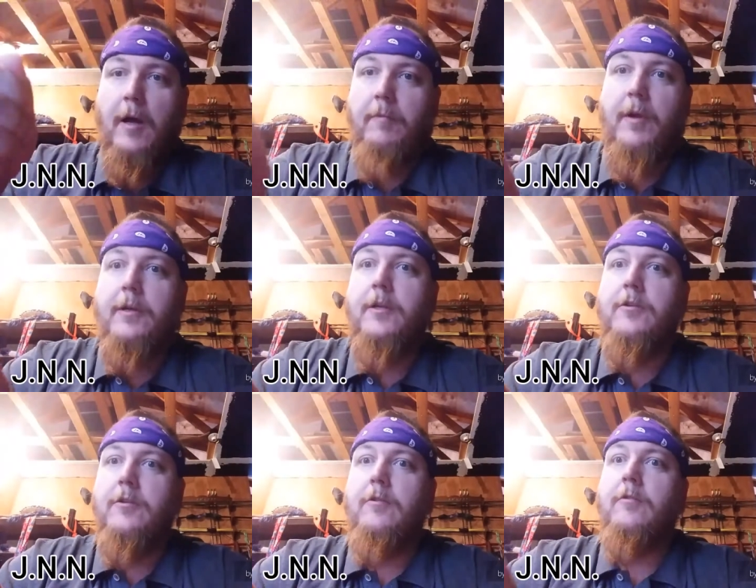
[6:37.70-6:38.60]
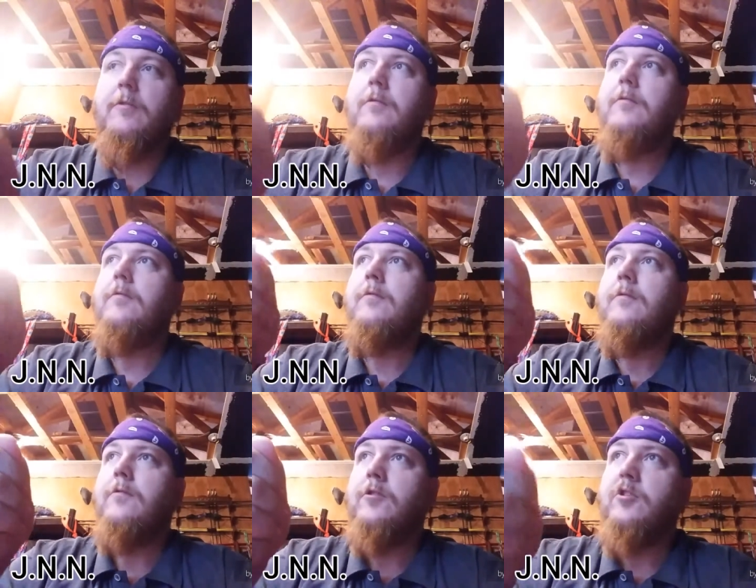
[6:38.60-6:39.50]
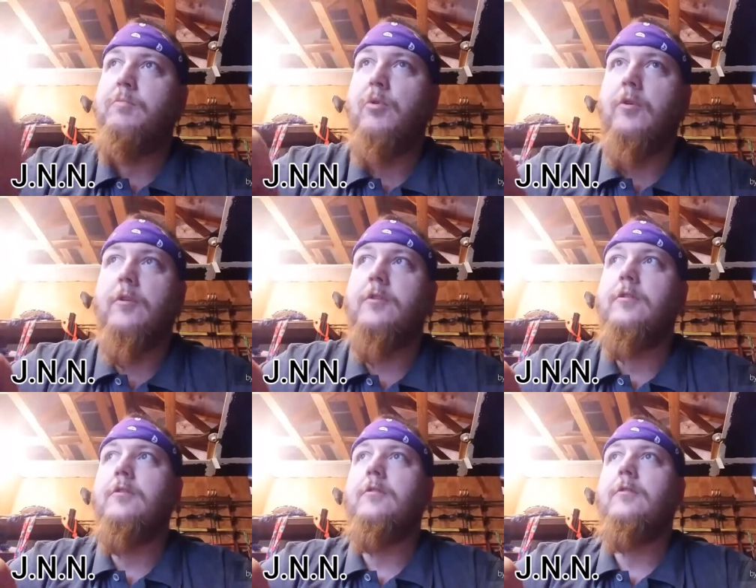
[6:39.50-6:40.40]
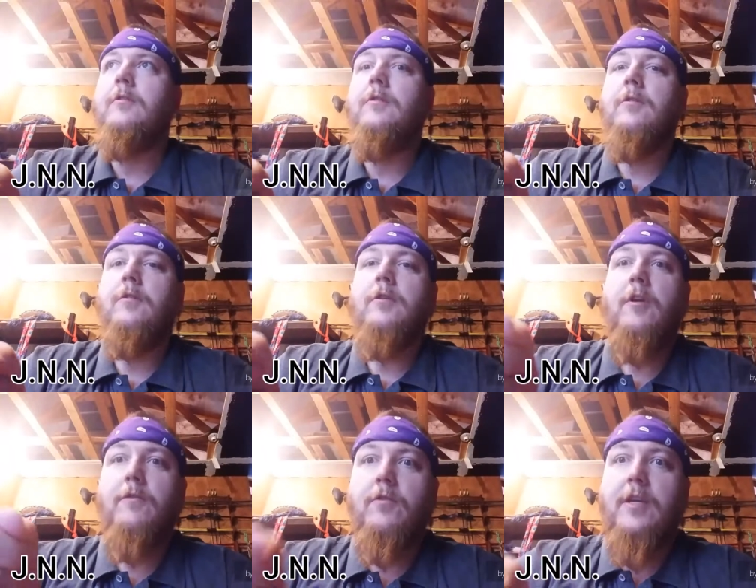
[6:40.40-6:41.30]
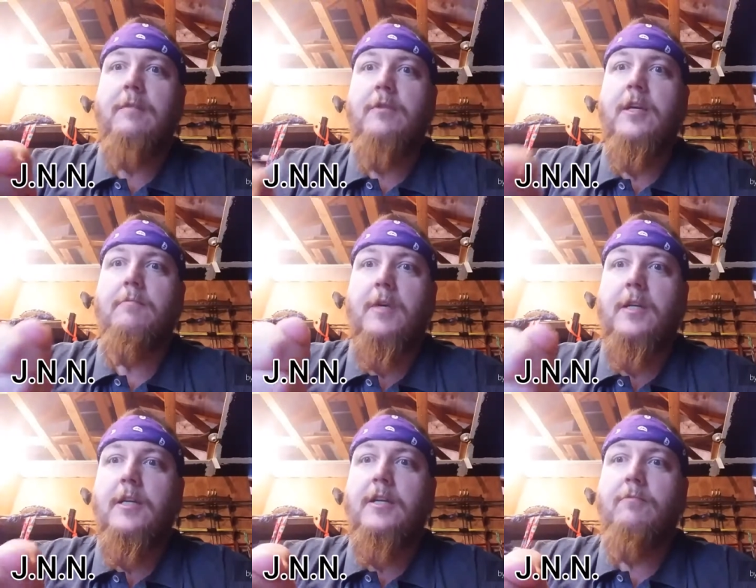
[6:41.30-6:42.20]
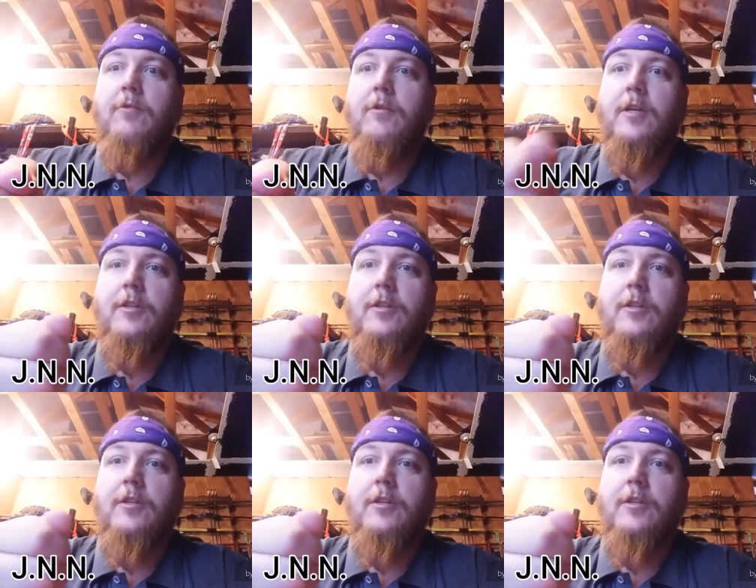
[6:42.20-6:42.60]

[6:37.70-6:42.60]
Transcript: I'm not going to do the sports if you keep getting my name wrong.